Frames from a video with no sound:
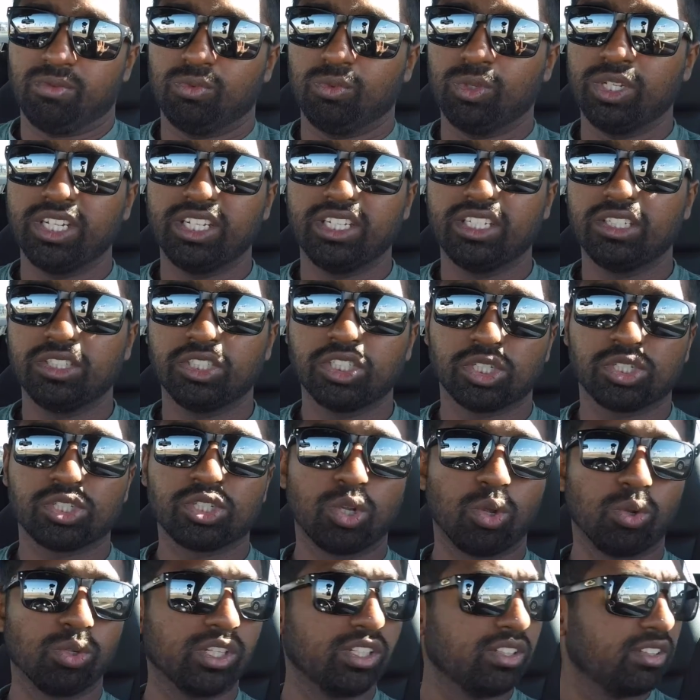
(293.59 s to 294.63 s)
we just
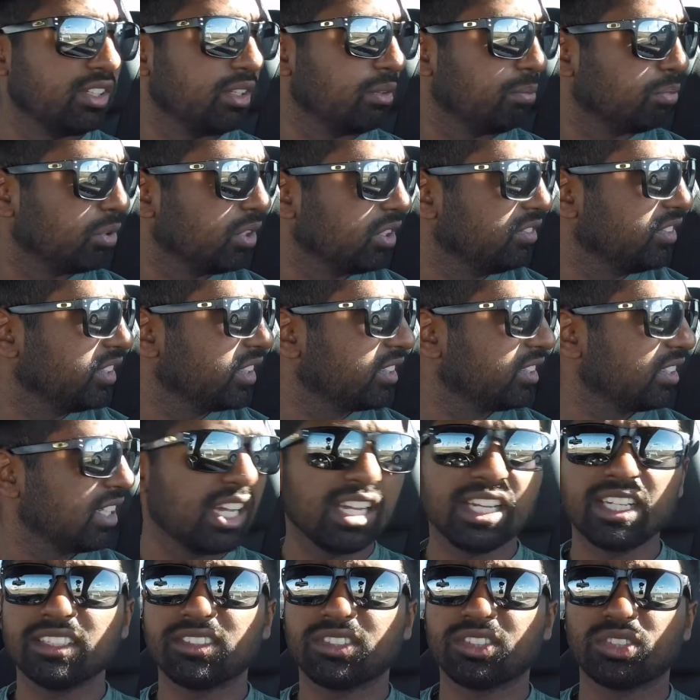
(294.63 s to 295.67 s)
sold it the previous
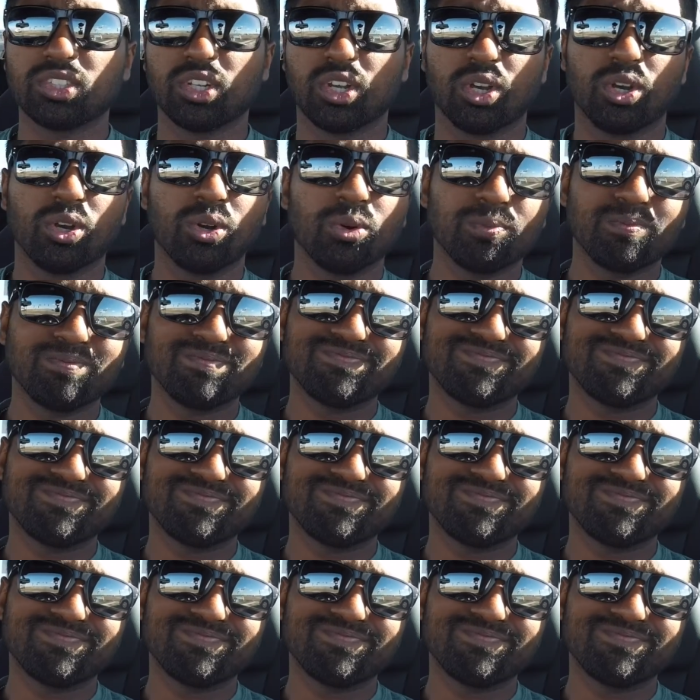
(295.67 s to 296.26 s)
night, so